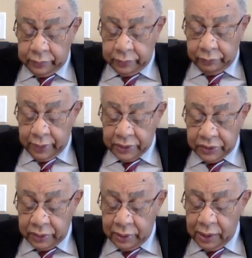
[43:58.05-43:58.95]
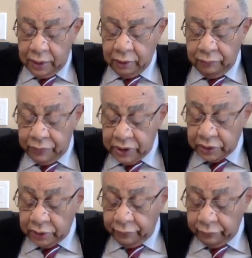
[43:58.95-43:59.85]
correction and the
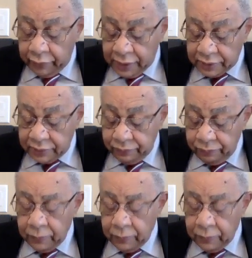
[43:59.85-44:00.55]
completion of the rest.